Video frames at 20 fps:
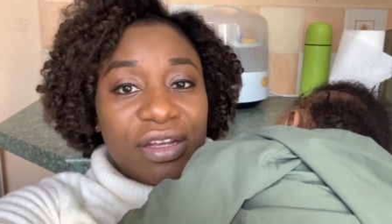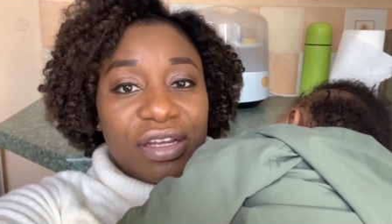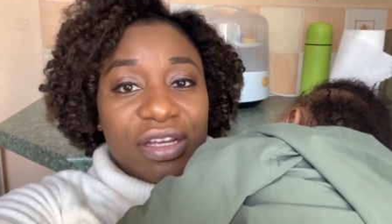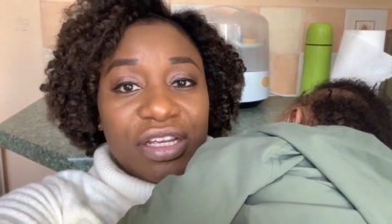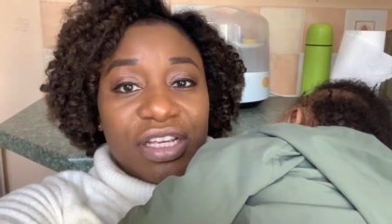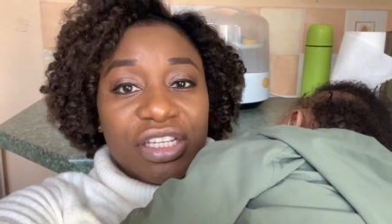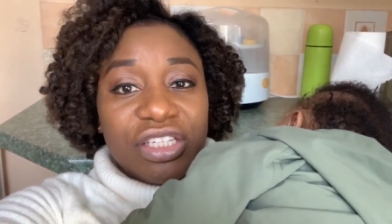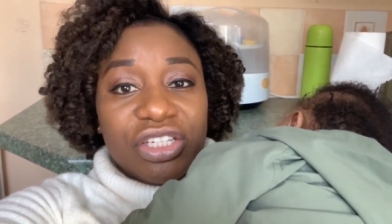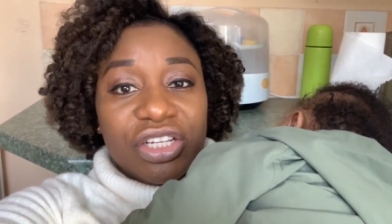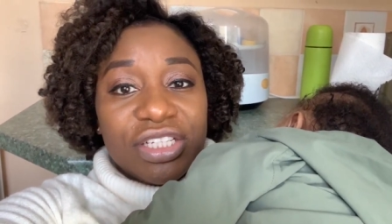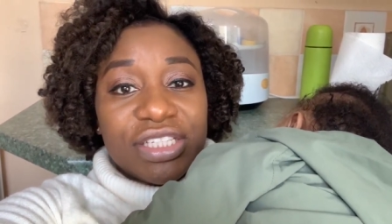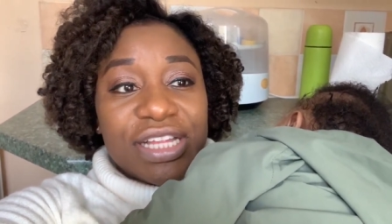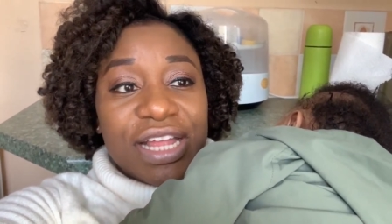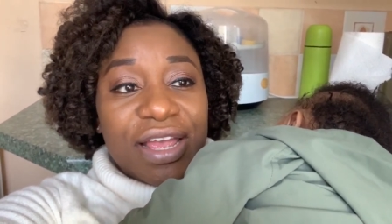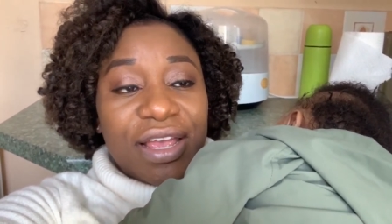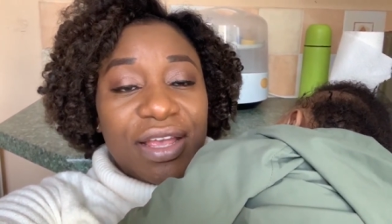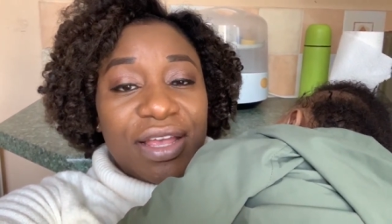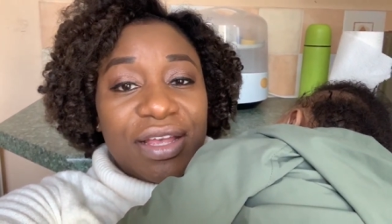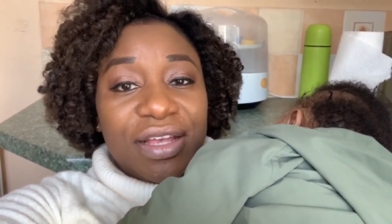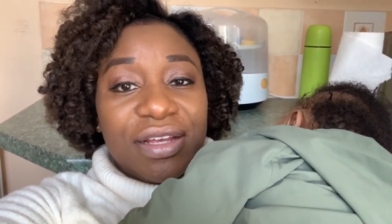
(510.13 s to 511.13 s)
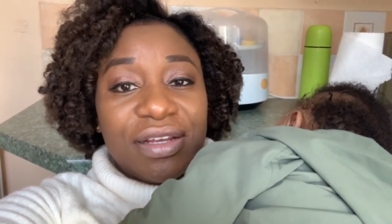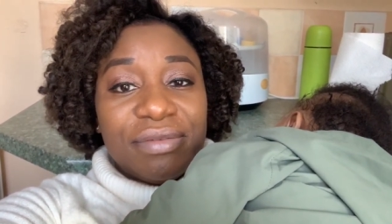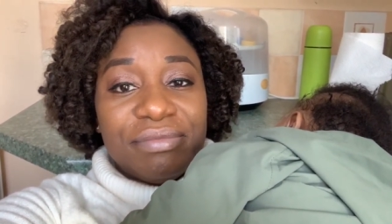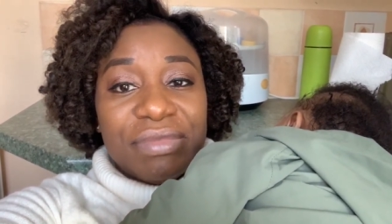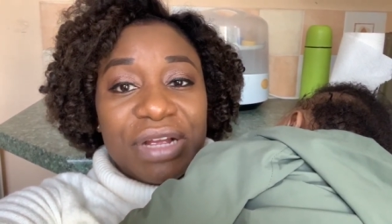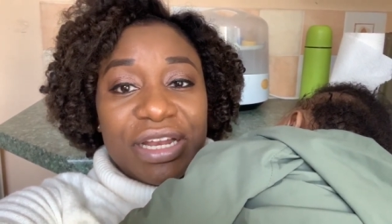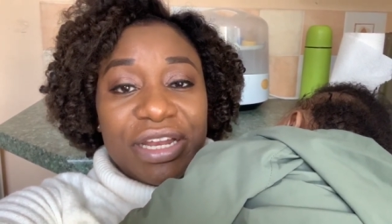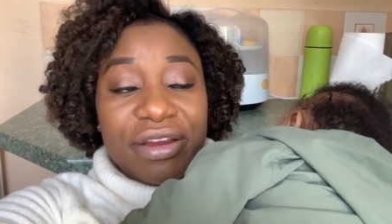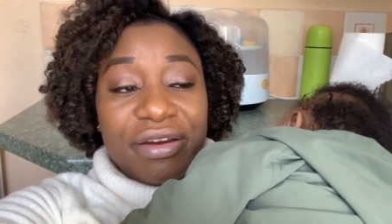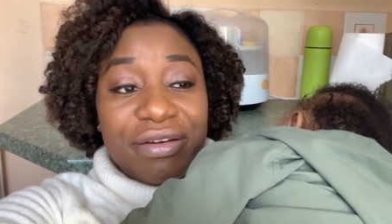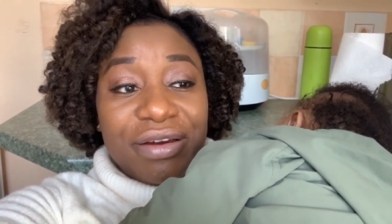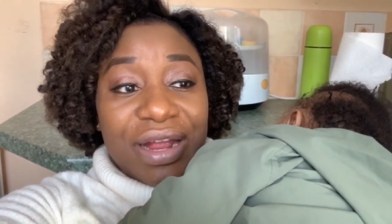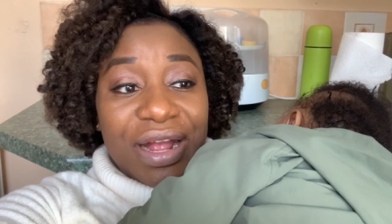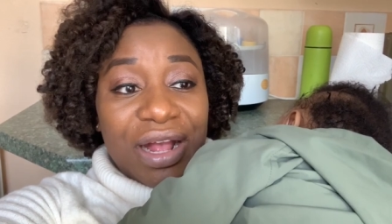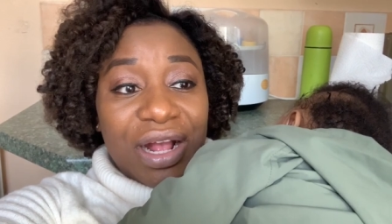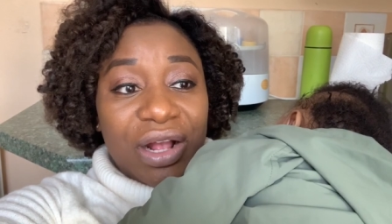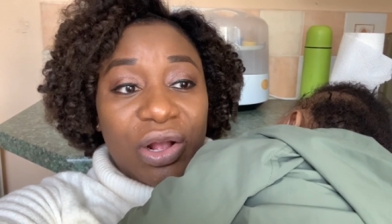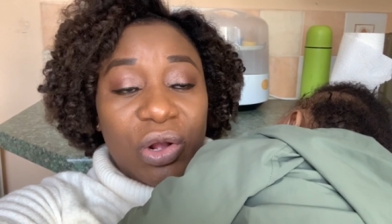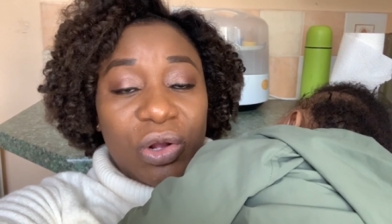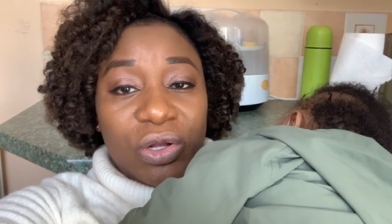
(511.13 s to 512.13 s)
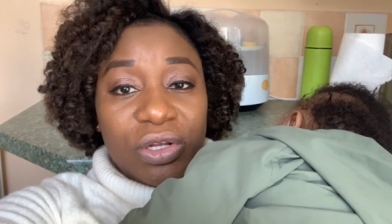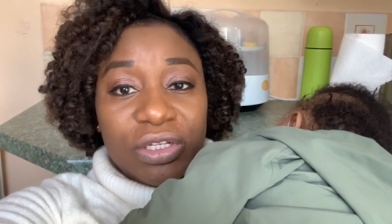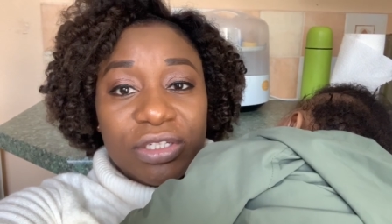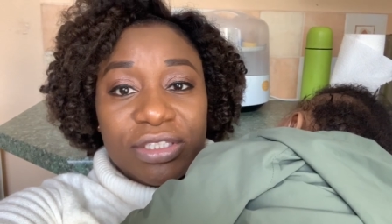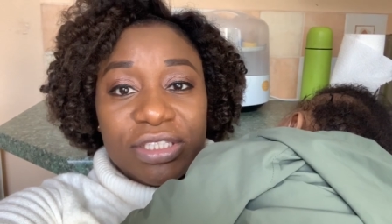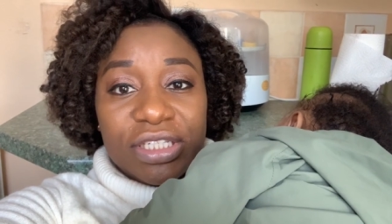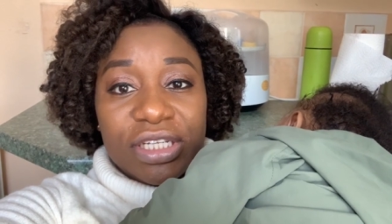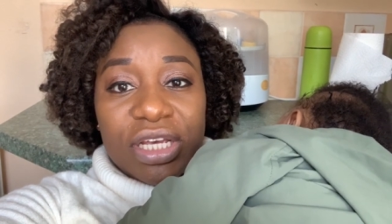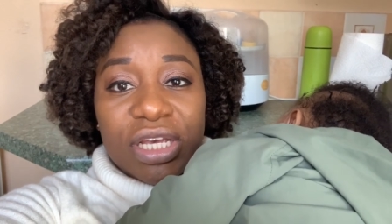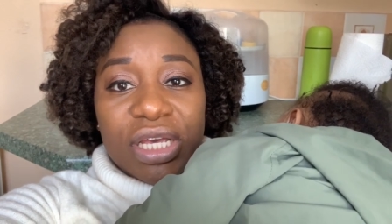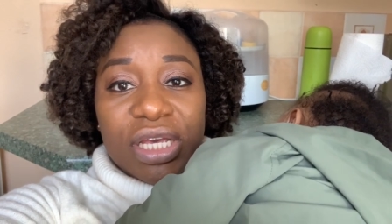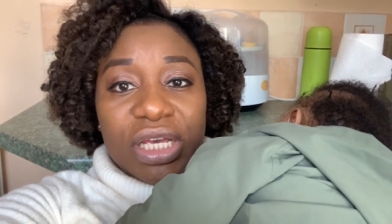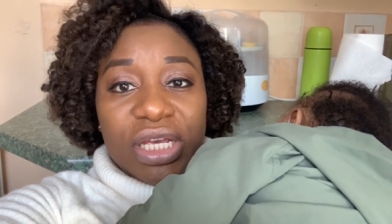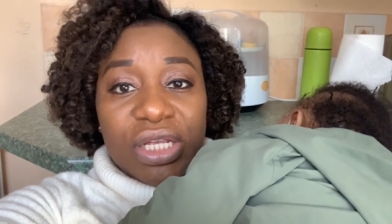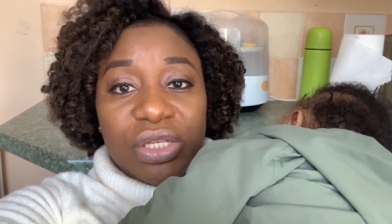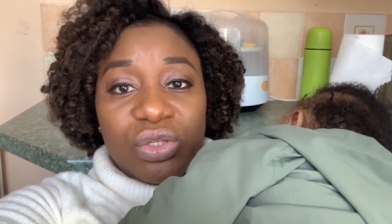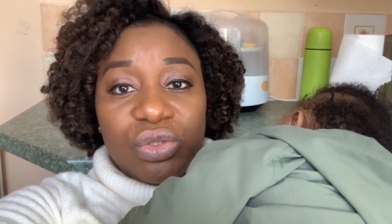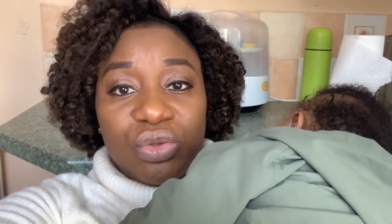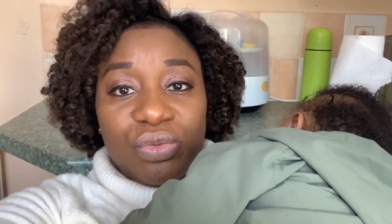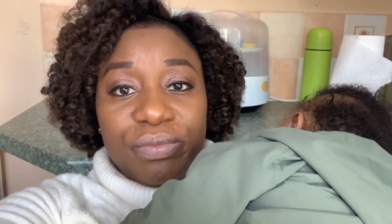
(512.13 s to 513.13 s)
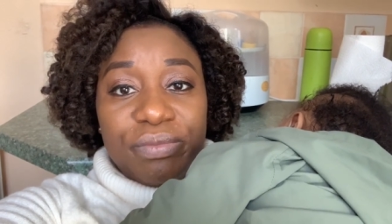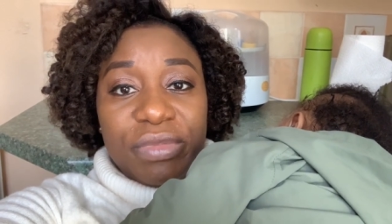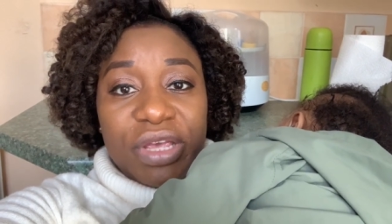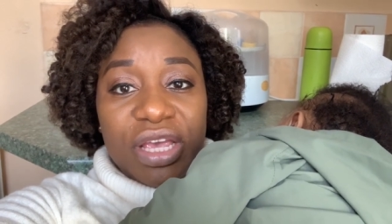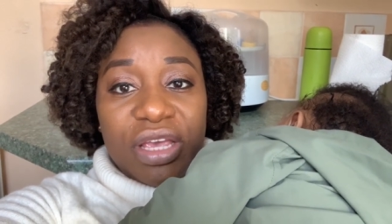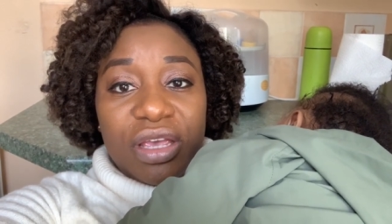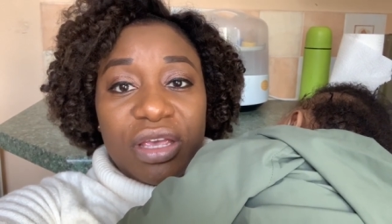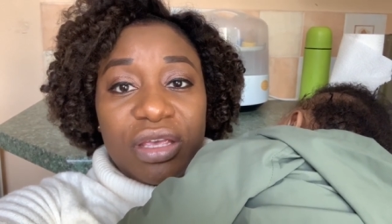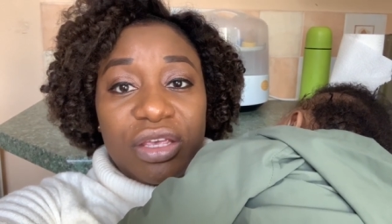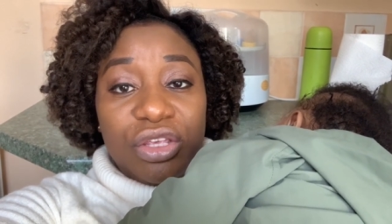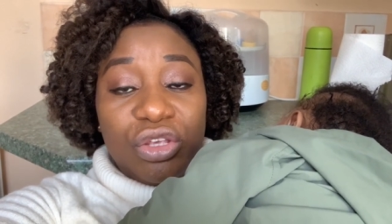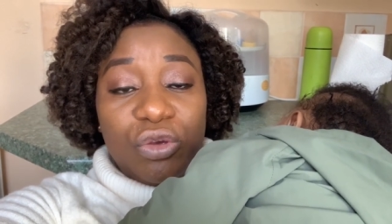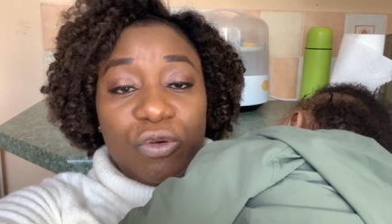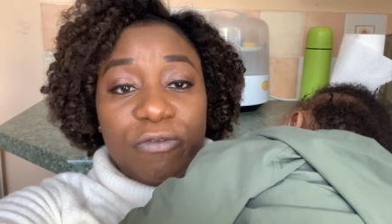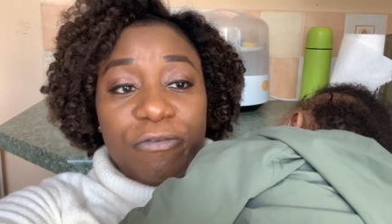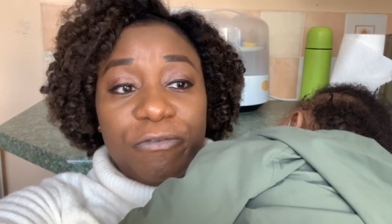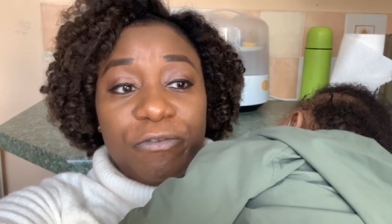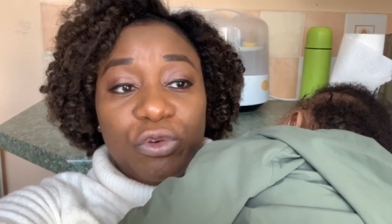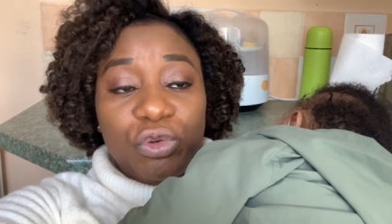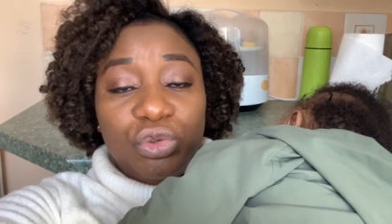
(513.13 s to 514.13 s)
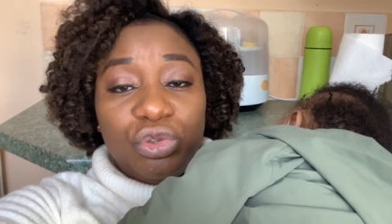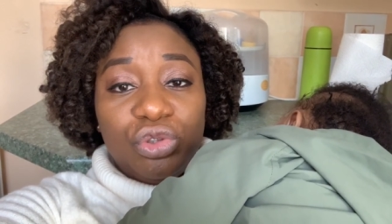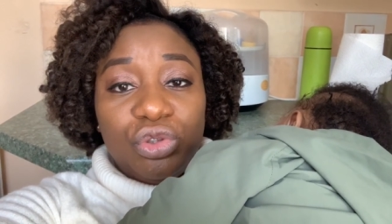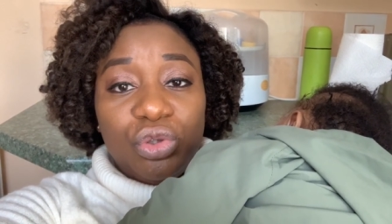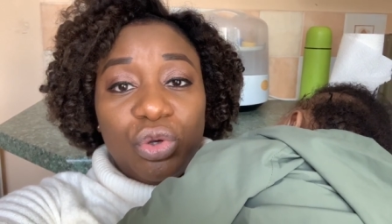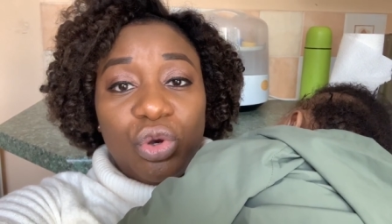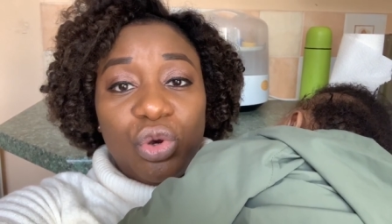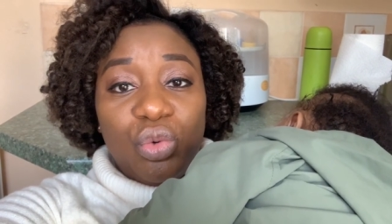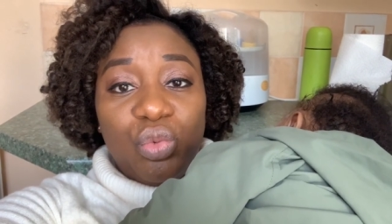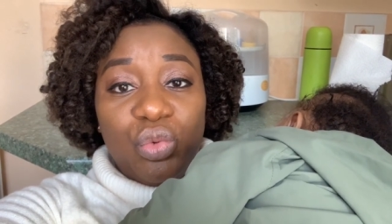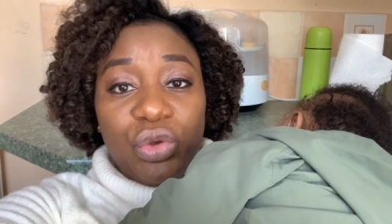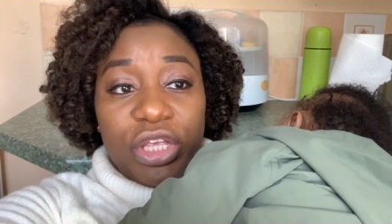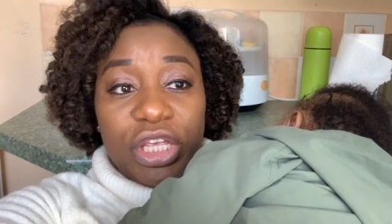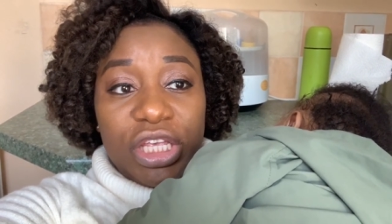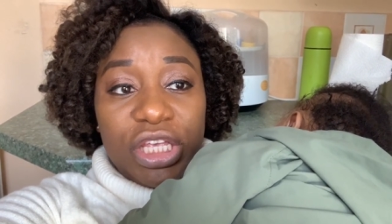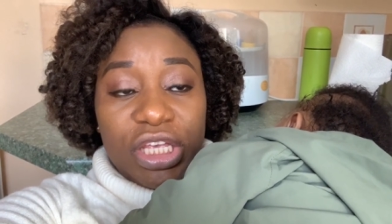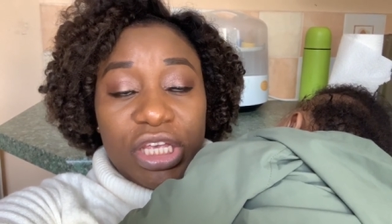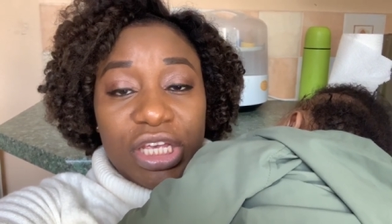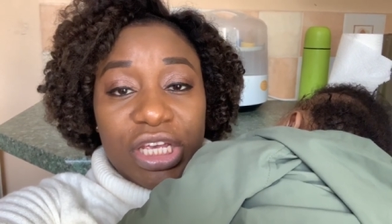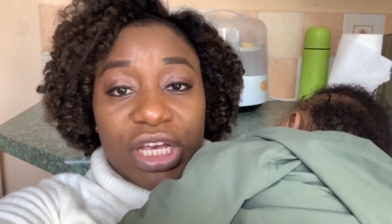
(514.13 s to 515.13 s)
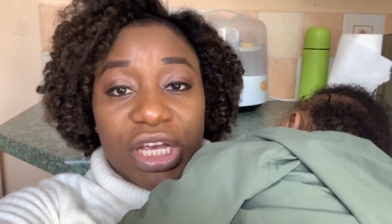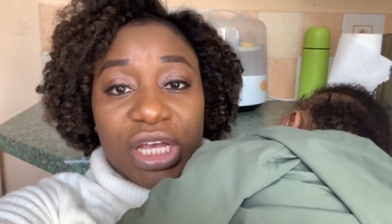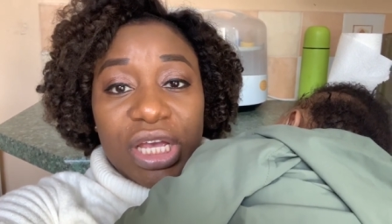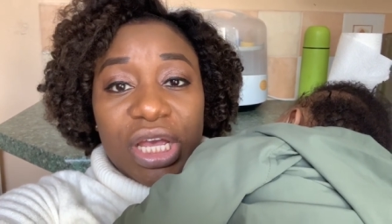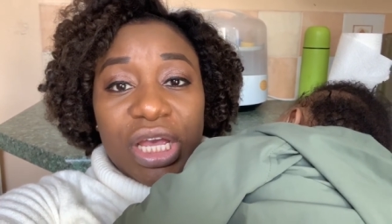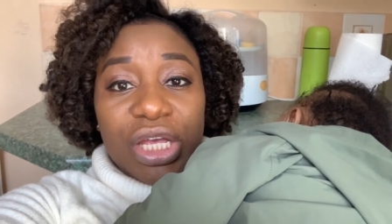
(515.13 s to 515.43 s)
It's just like malaria, because it will make you feel so weak.